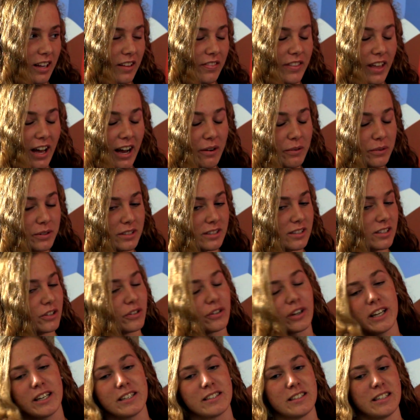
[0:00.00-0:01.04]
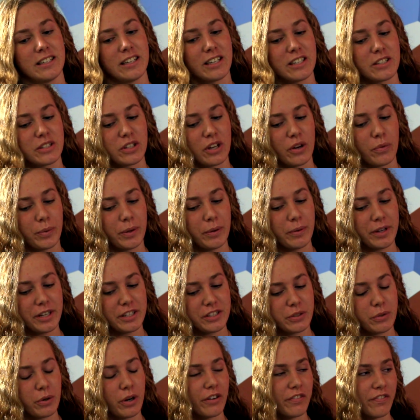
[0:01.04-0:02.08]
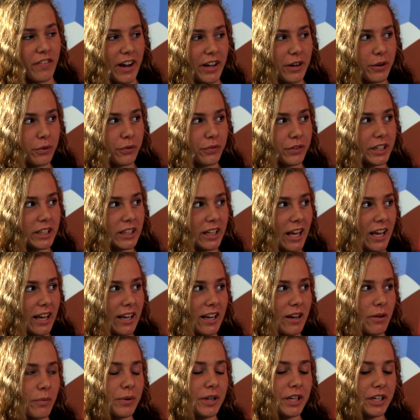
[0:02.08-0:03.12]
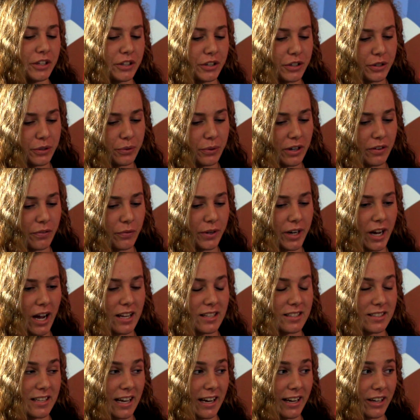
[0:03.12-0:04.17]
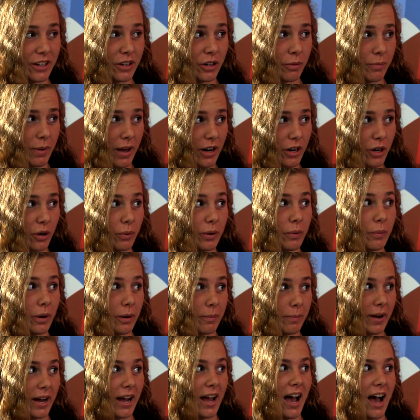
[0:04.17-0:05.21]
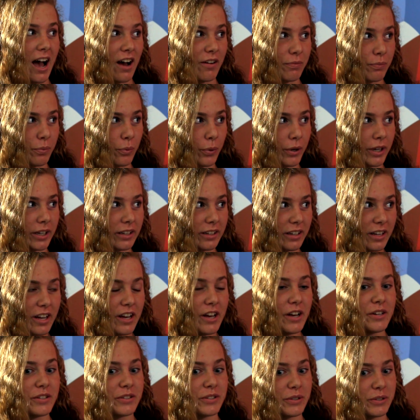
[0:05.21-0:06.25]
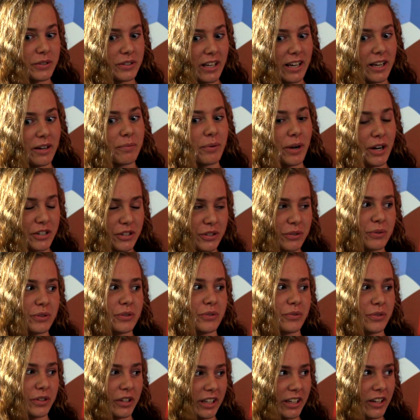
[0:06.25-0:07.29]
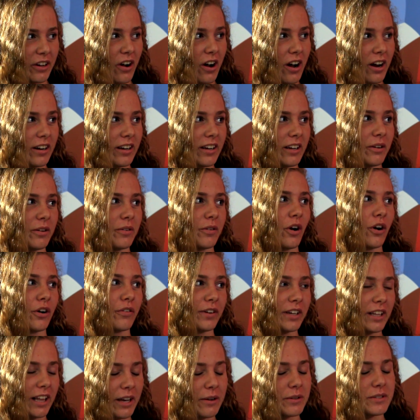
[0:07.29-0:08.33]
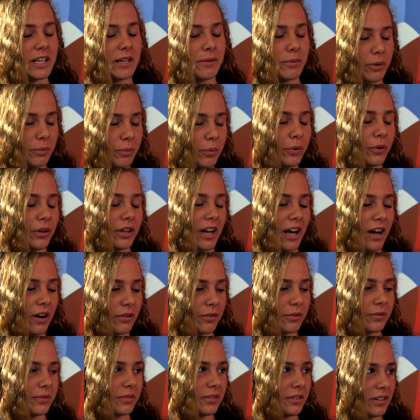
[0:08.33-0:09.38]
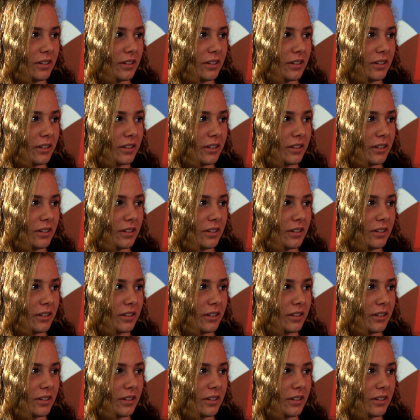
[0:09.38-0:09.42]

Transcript: That was crazy because we went into our final relay and we knew if we got second or better, we won by a half point. So it was like pressure was really on and our relay was able to pull it out.